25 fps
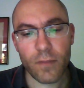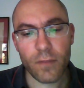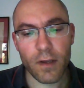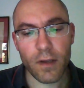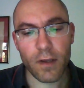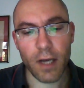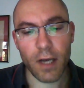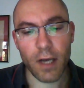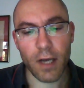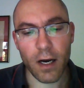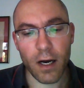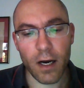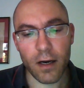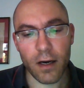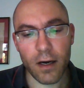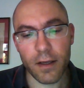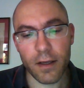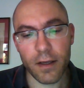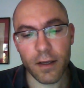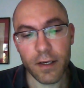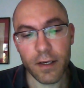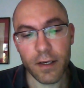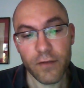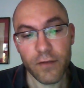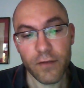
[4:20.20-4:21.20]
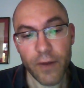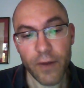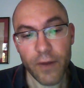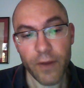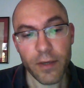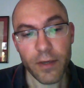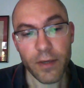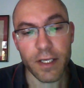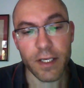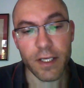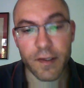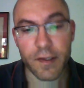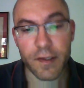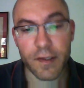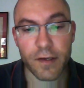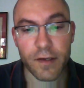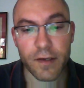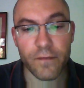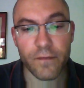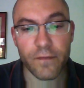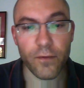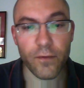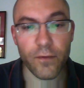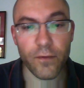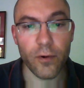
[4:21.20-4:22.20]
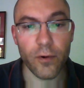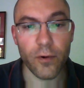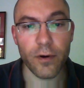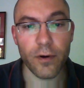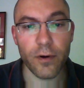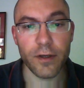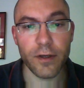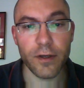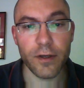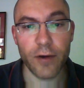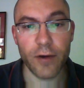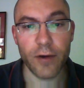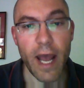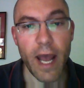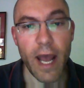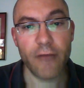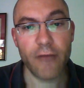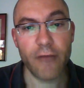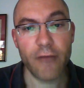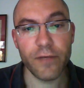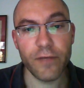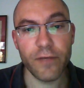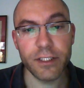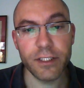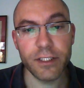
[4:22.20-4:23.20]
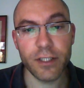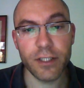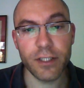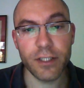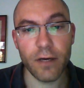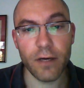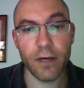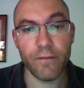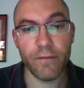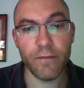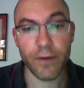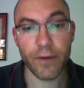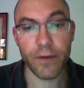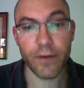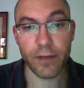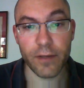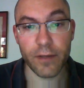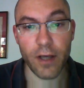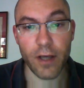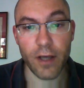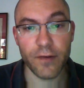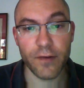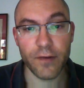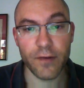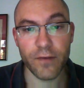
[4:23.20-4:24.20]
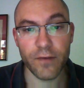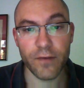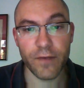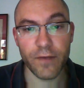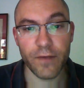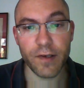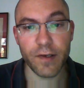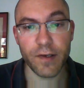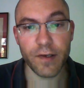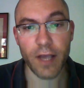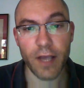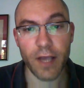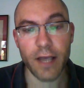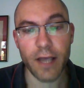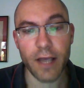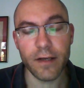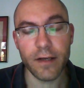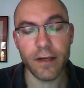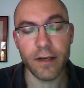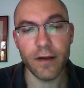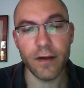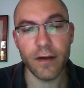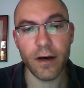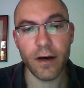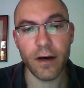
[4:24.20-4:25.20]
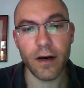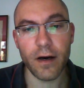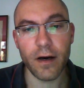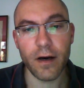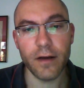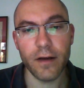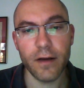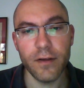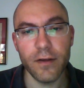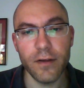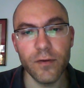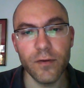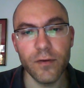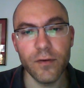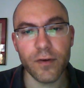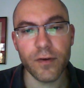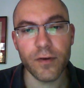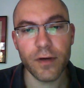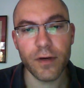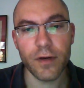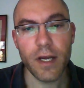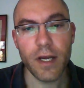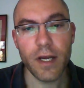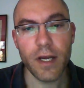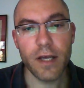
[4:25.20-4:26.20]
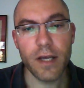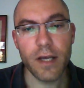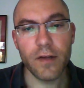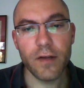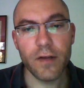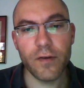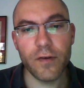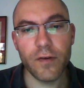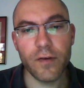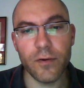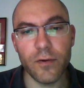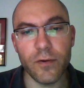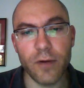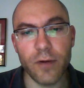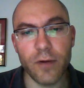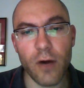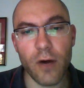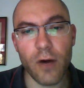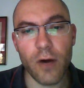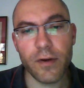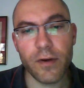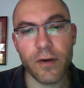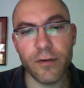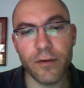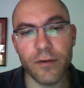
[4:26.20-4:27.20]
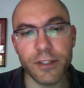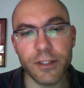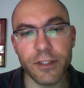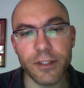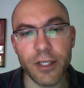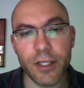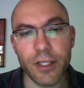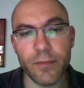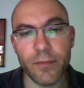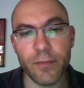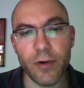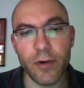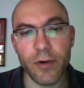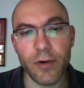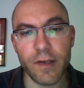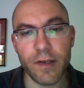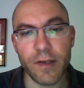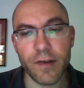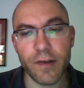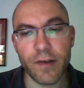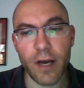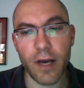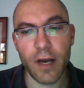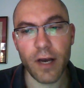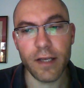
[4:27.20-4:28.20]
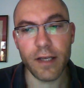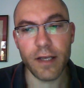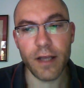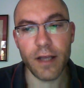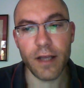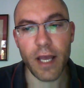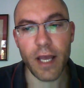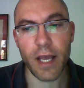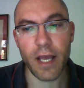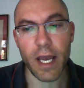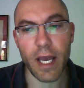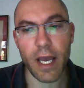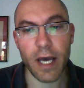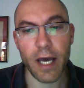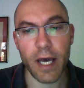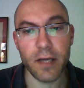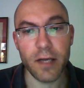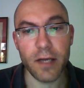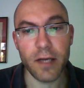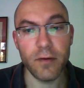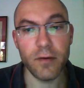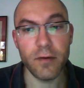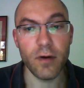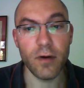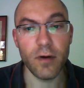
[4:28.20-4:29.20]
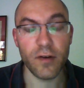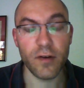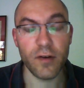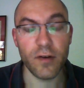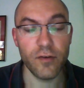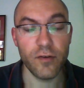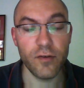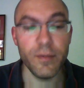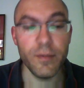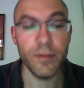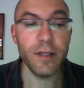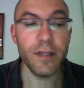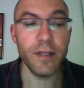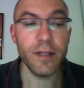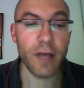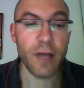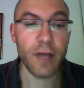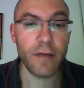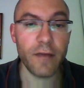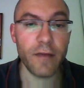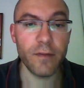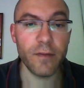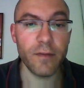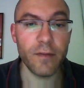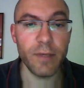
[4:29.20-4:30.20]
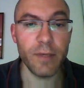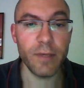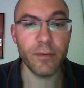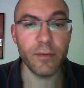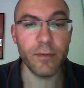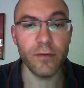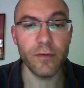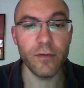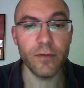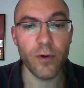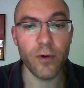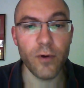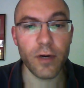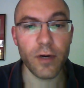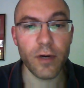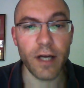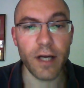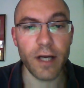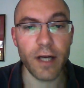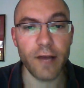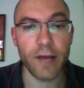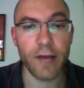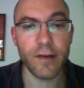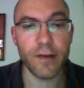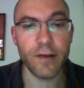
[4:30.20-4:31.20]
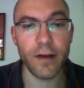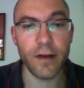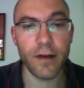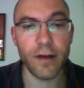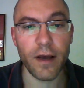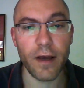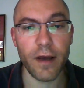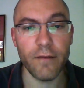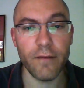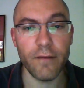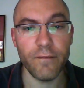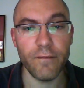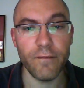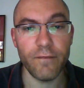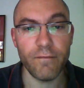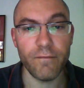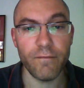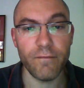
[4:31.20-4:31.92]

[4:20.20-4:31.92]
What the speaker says: it is very easy for your average, fairly unsophisticated user to go into a SharePoint site, and assuming that the people who've organized it have